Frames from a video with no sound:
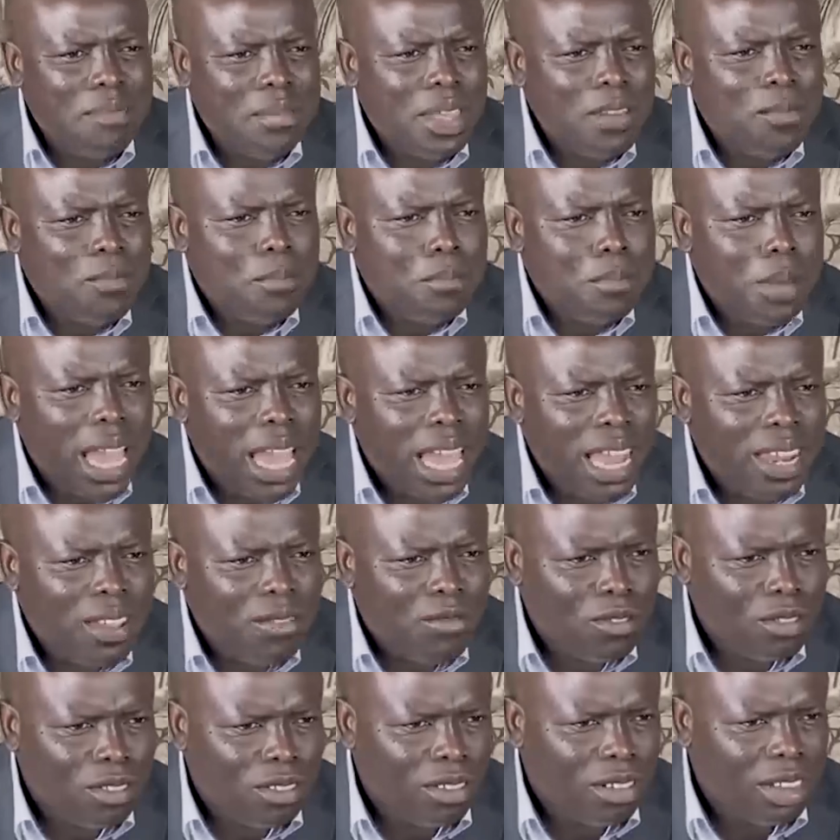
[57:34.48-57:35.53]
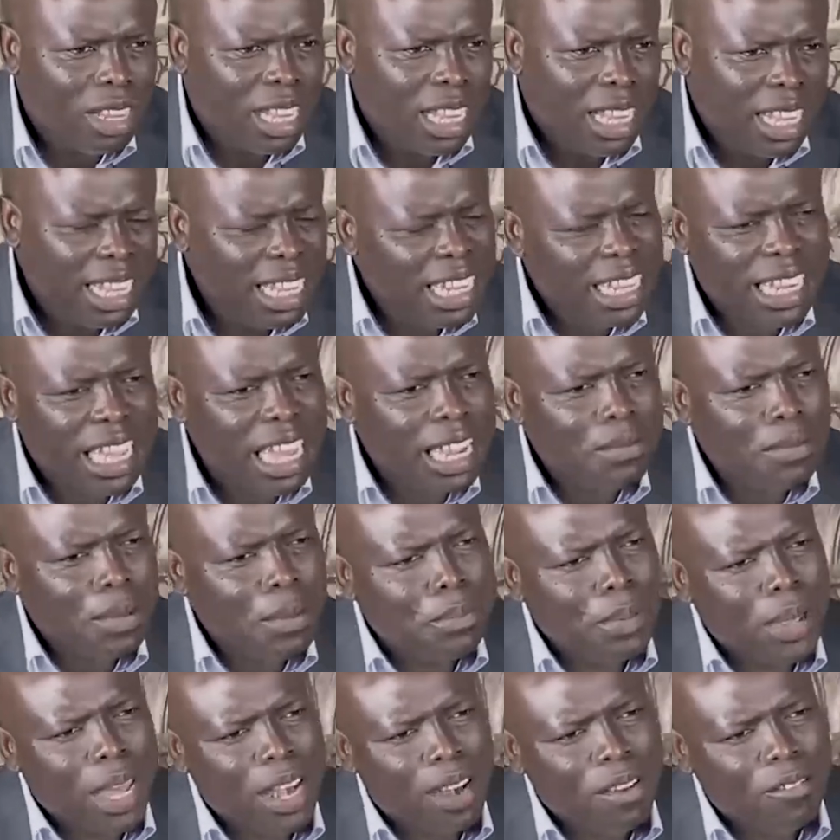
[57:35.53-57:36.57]
be painful. It can be
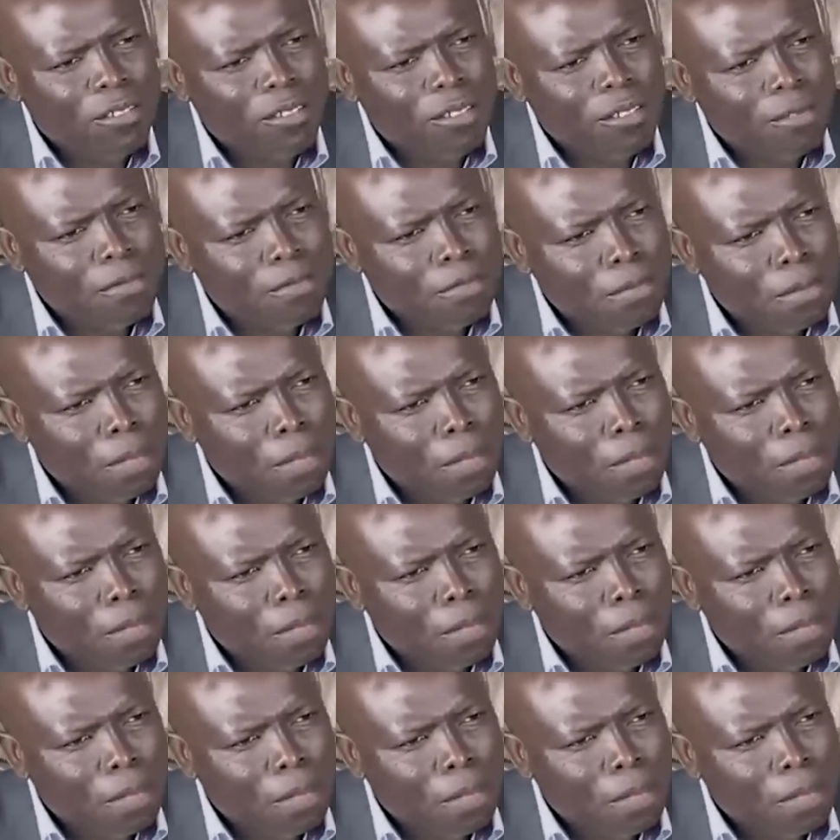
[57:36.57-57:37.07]
painful.